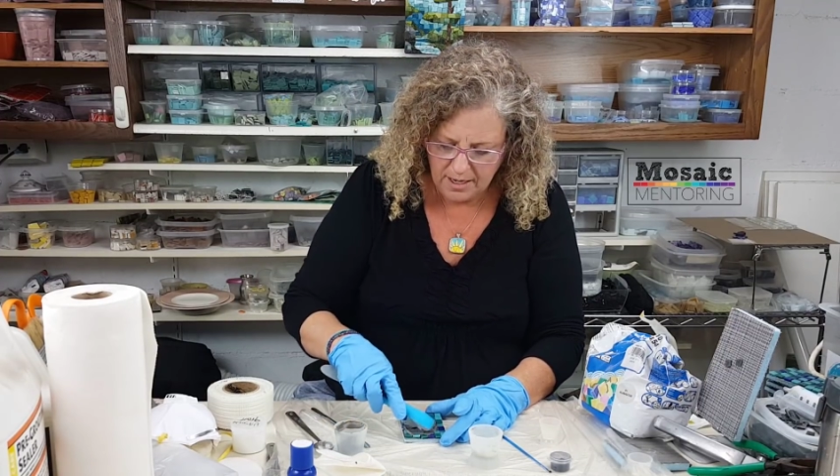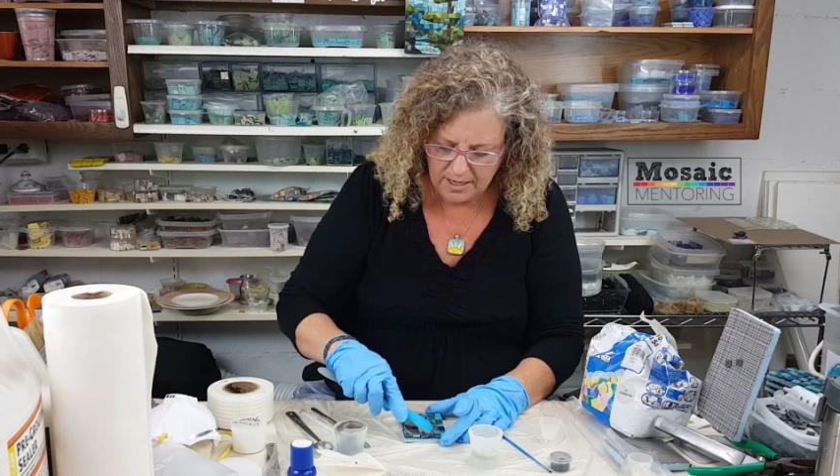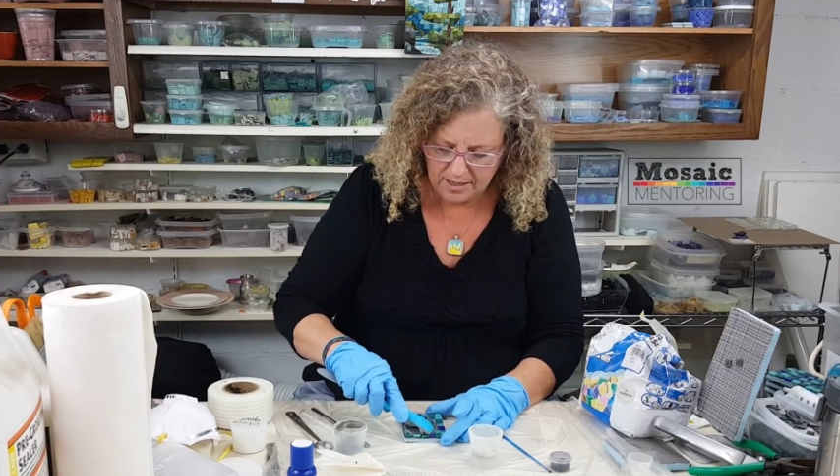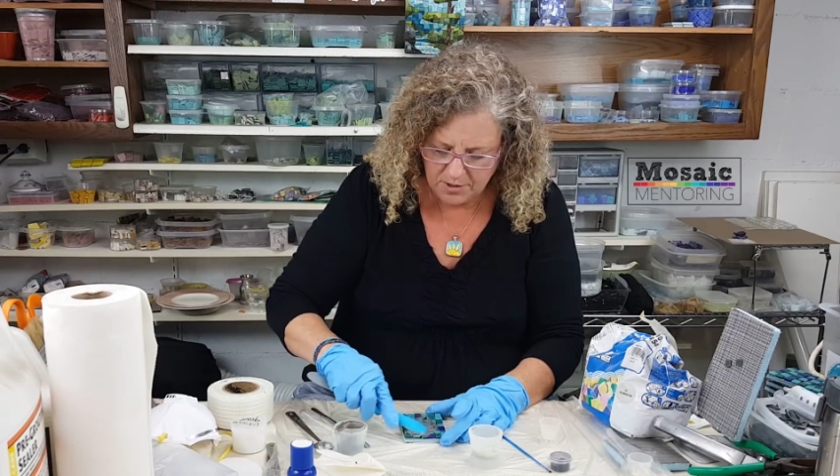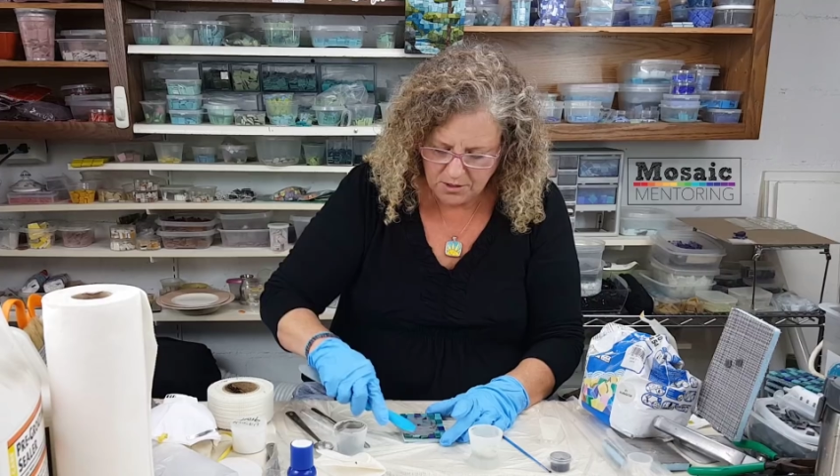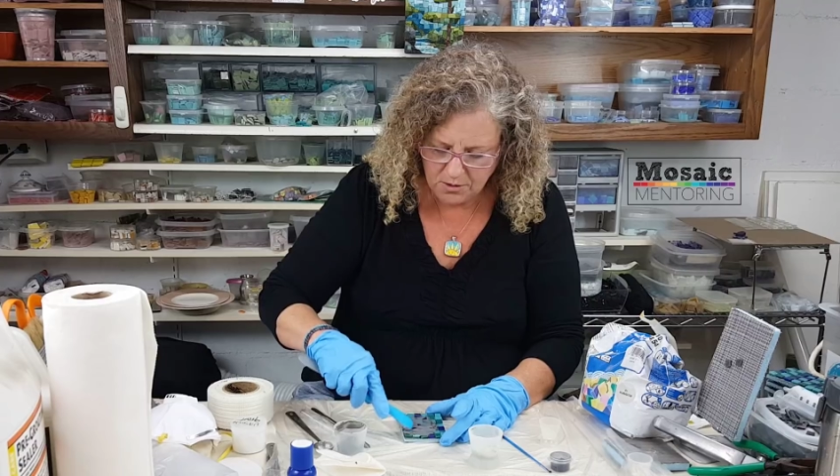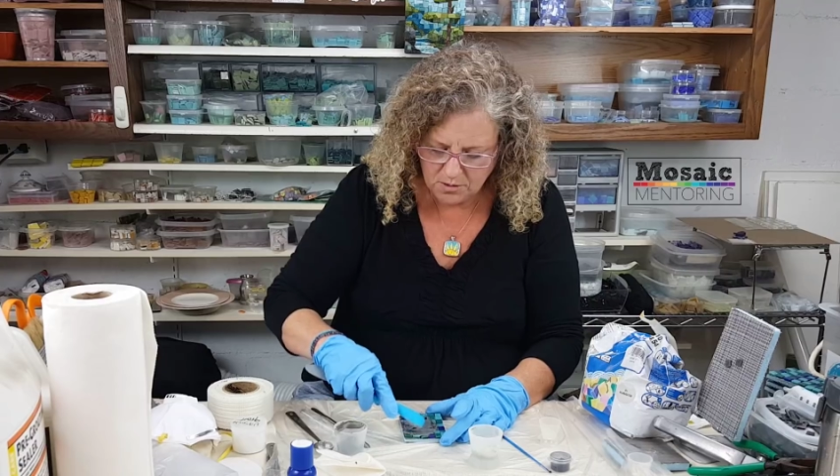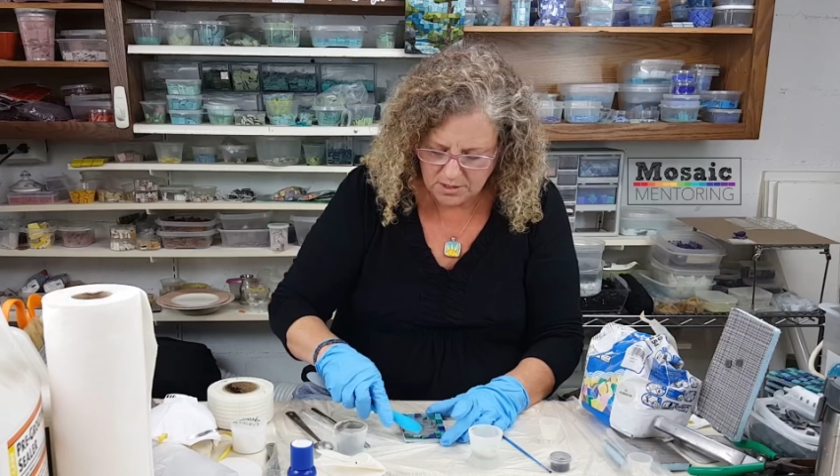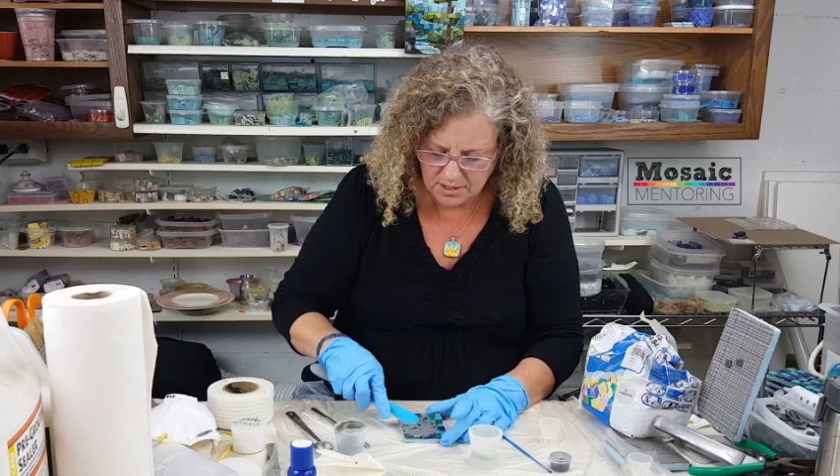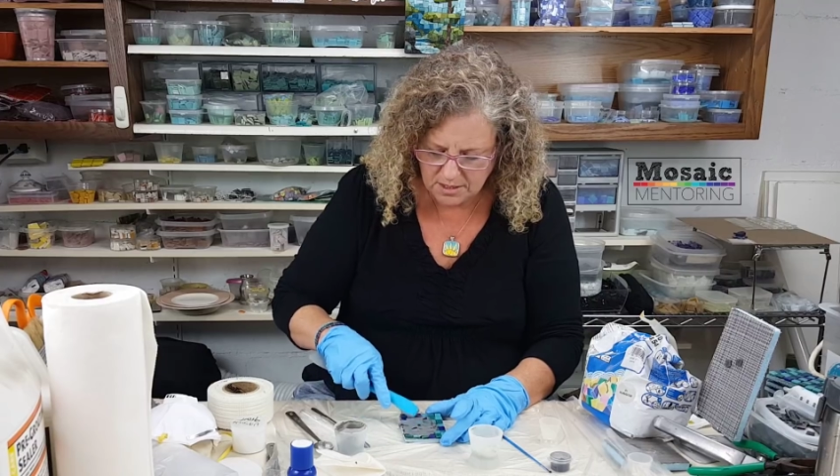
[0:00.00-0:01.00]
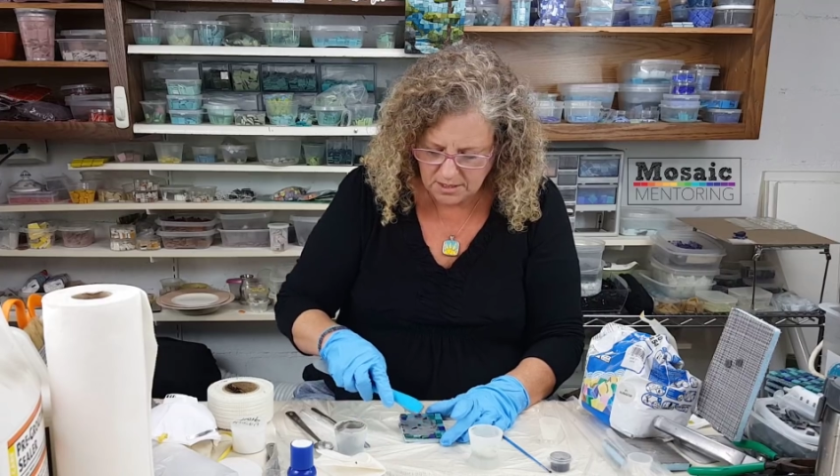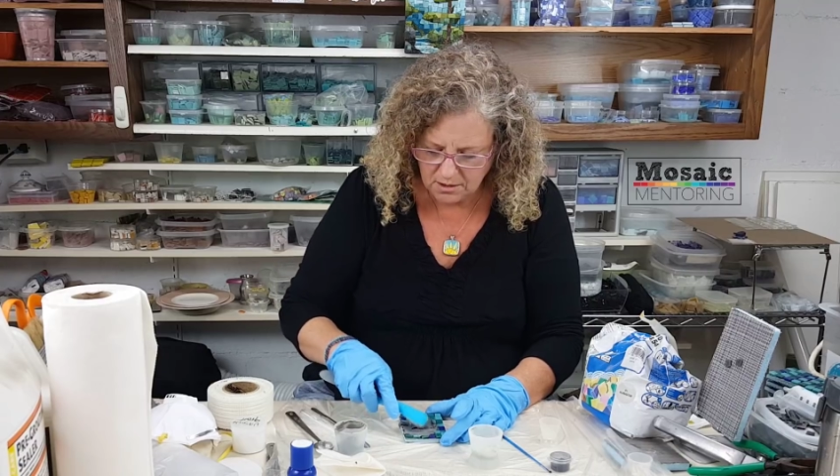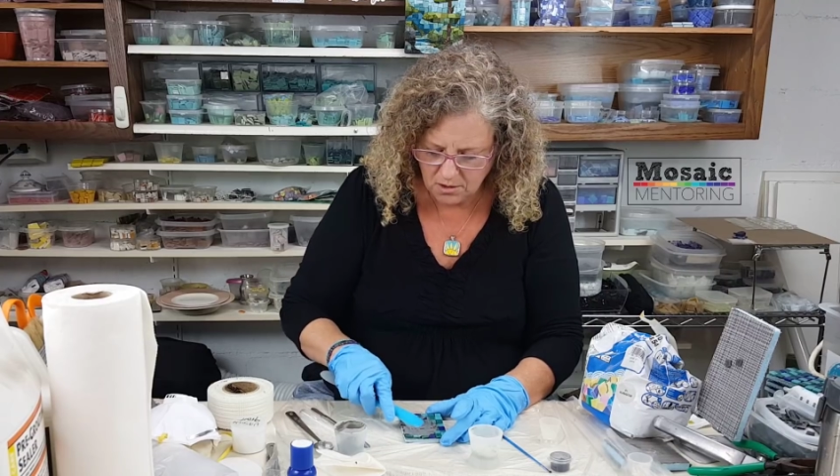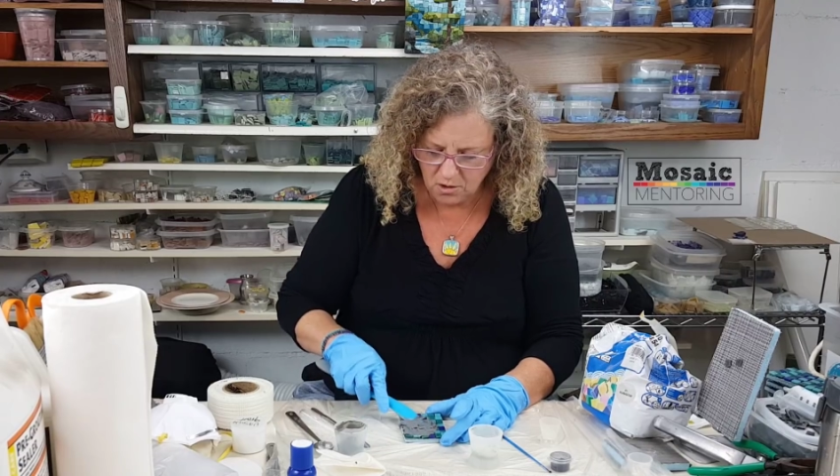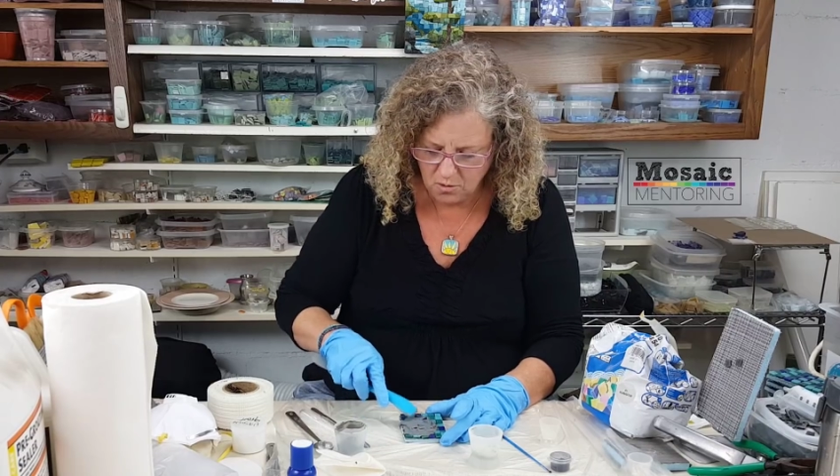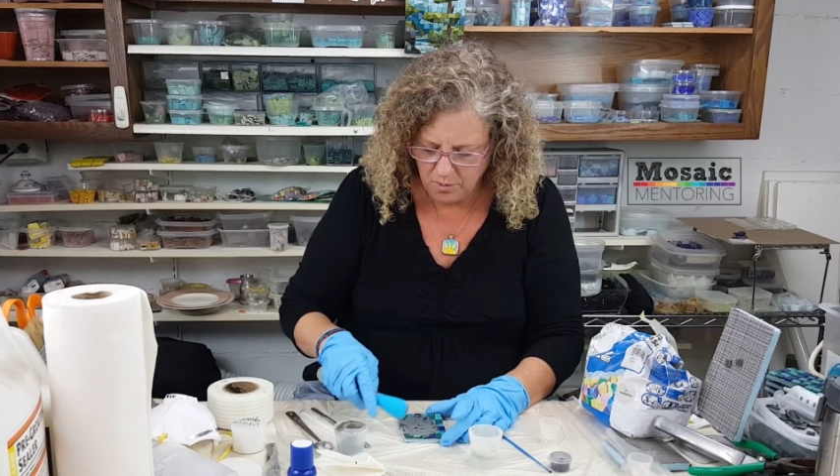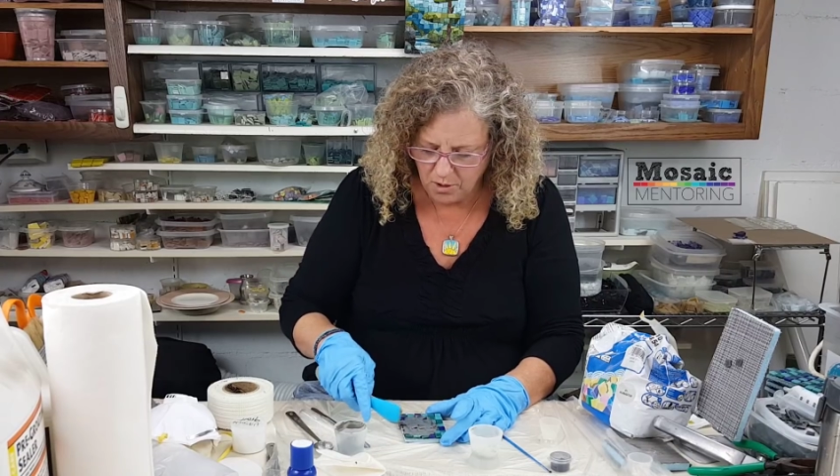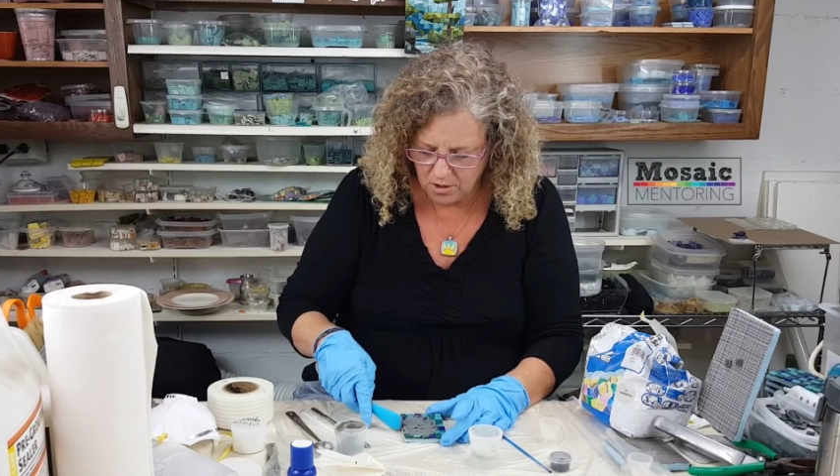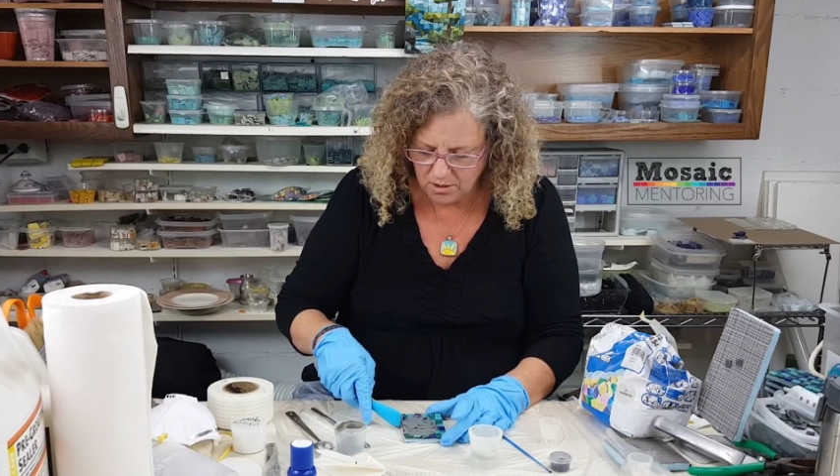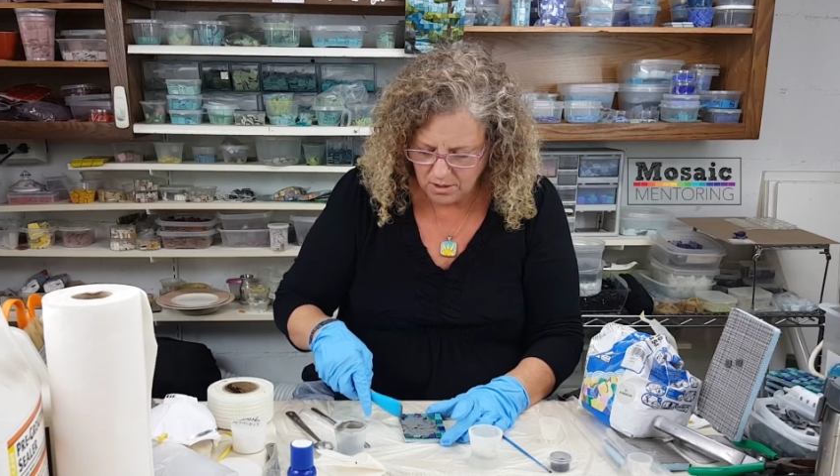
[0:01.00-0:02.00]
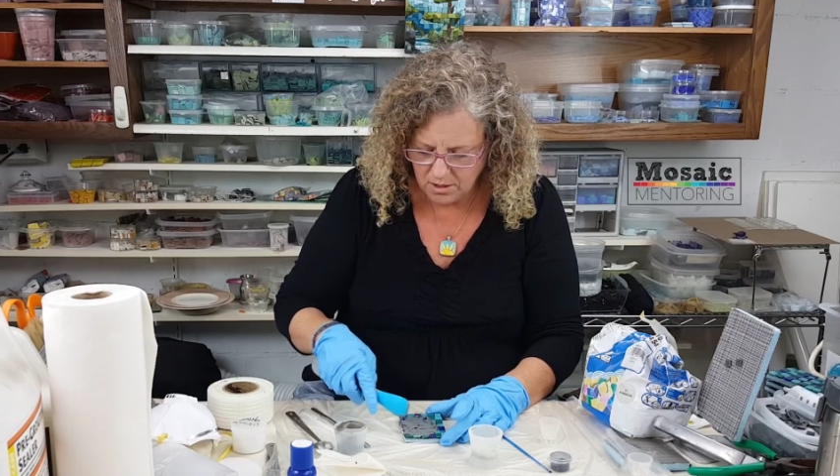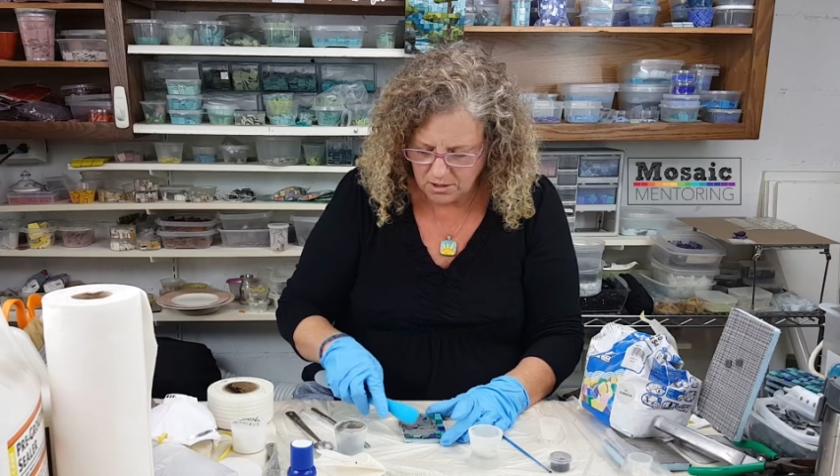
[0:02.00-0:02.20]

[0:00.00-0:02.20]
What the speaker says: and I'm going to use the silicone part